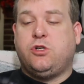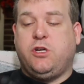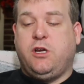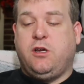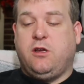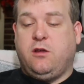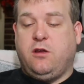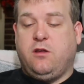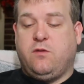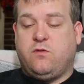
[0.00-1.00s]
She
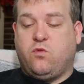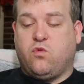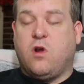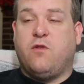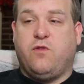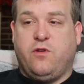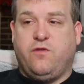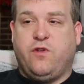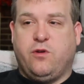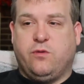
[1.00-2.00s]
is rough
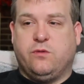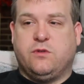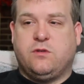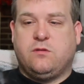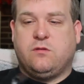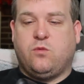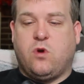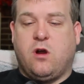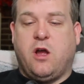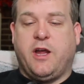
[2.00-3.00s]
on phones.
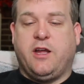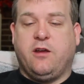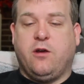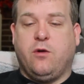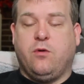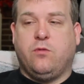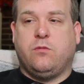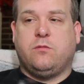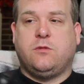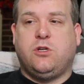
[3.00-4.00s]
Where I can
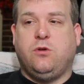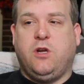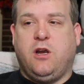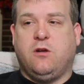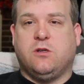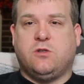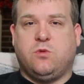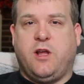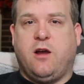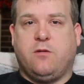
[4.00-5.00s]
go 2 years
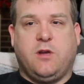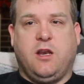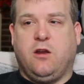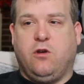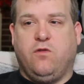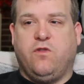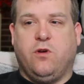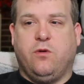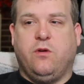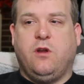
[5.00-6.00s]
without getting a new
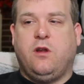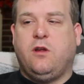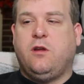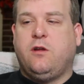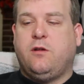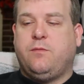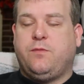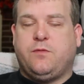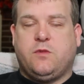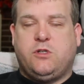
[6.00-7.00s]
phone,
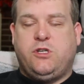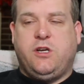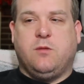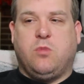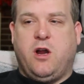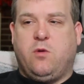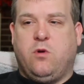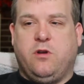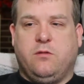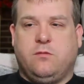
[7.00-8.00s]
she can break
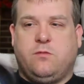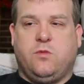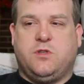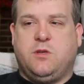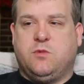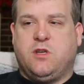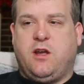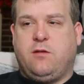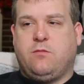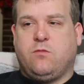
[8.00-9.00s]
one what seems
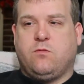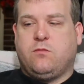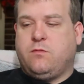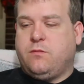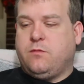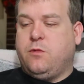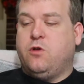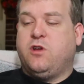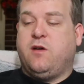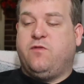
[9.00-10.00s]
like
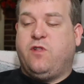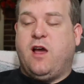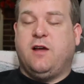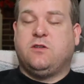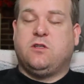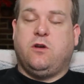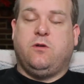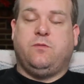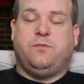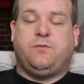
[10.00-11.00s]
no time flat.
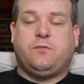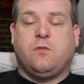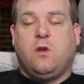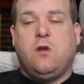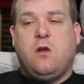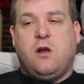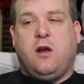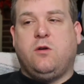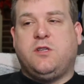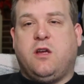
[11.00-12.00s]
So
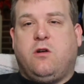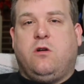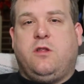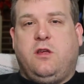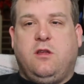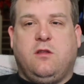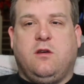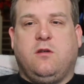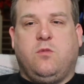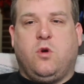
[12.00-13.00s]
I always get her
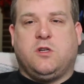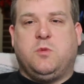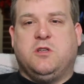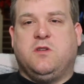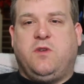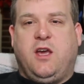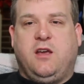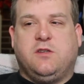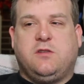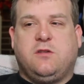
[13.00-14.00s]
the more expensive
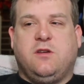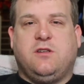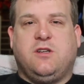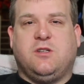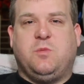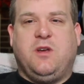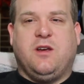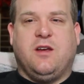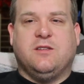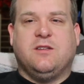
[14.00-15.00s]
case just
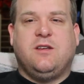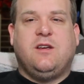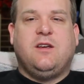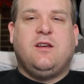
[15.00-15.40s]
because.